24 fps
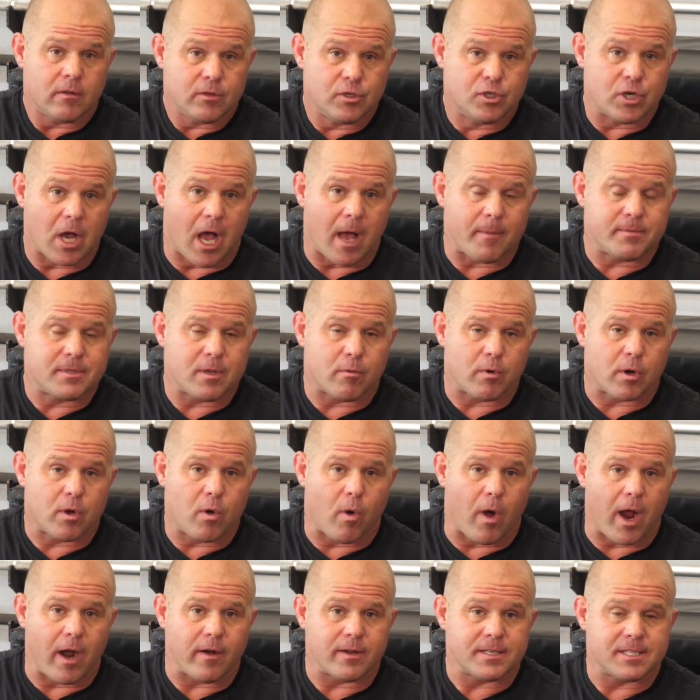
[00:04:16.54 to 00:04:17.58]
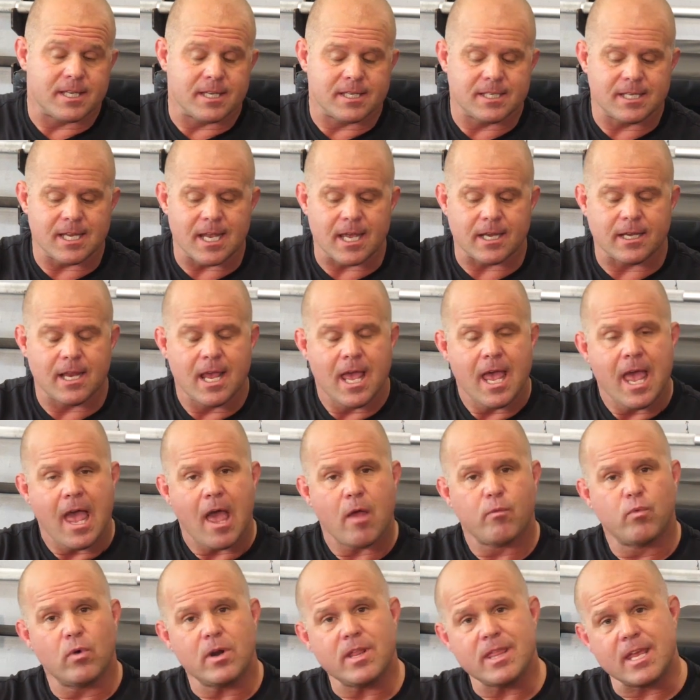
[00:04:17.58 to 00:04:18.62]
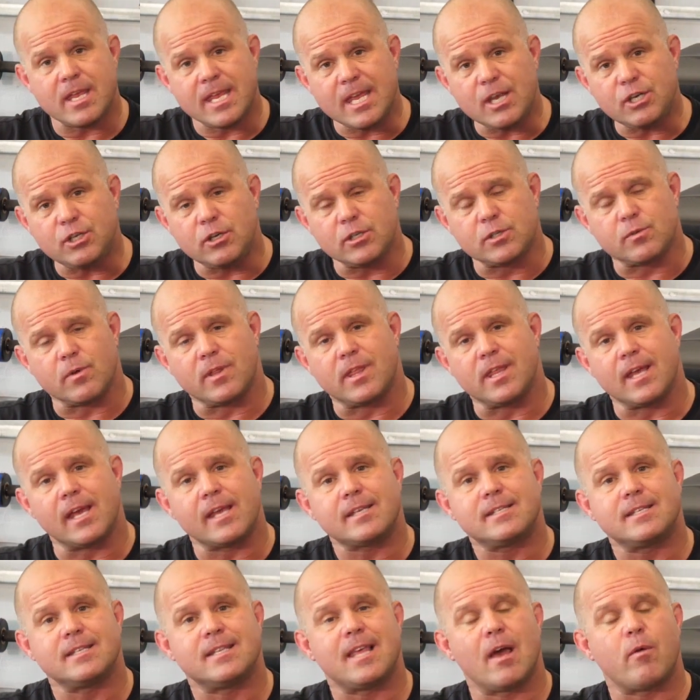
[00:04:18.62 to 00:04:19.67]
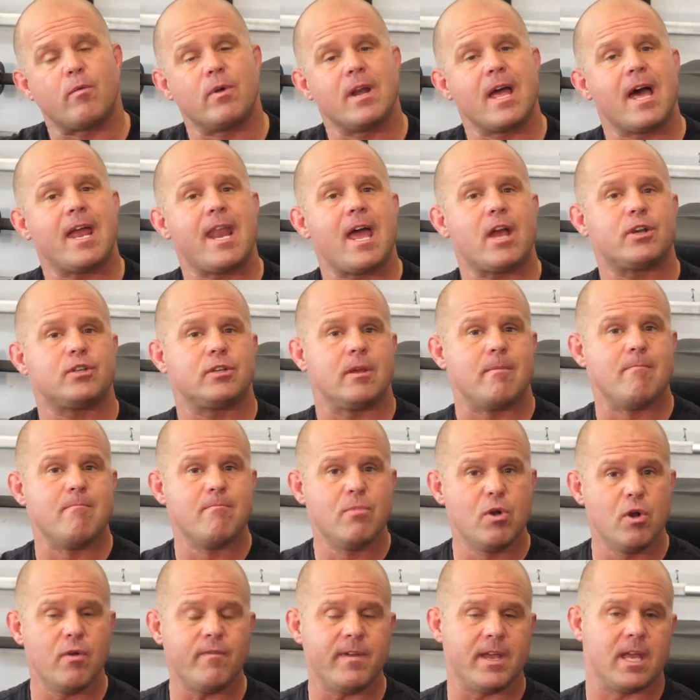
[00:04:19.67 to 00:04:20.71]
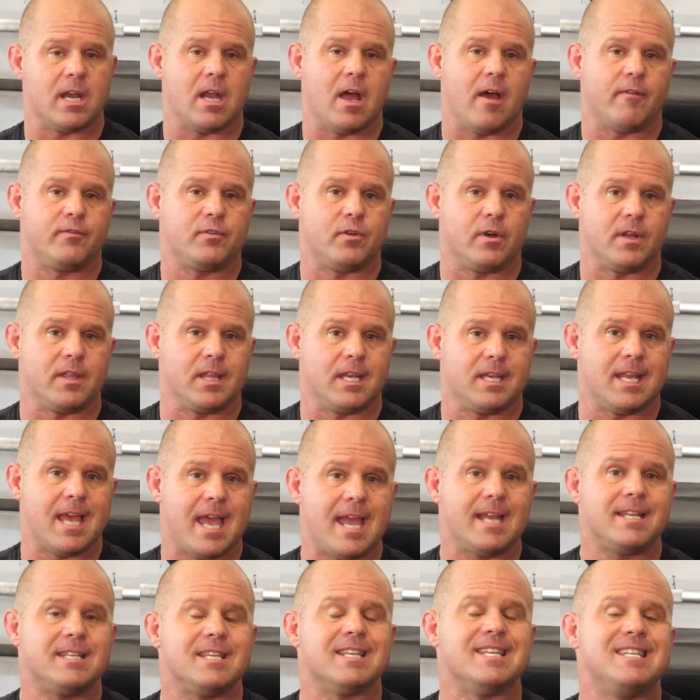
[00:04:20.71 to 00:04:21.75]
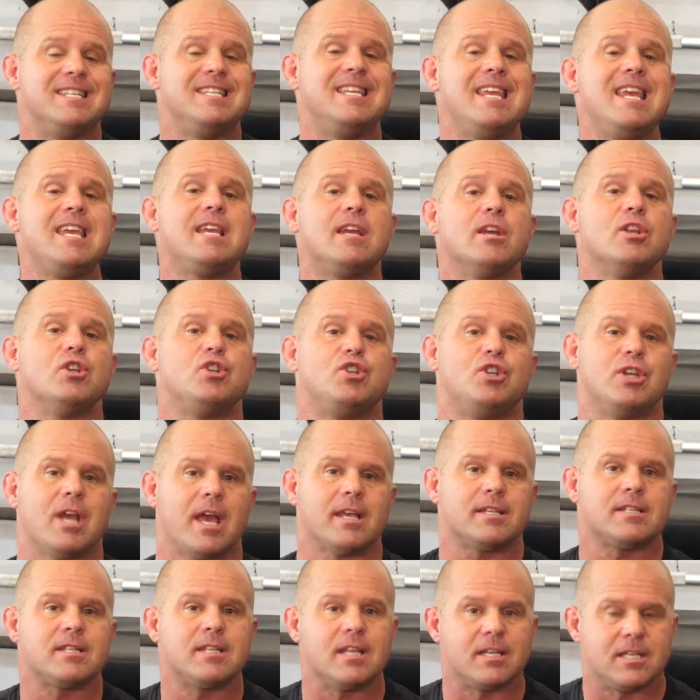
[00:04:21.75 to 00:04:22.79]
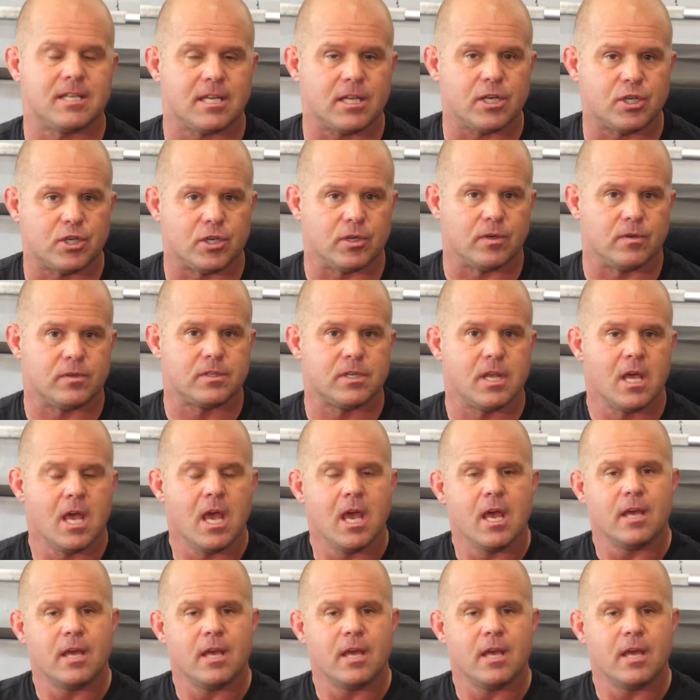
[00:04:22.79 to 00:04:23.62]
jobs that require us to sit. And one of the issues with this is that we're not actually moving enough during the day to decongest the tissues.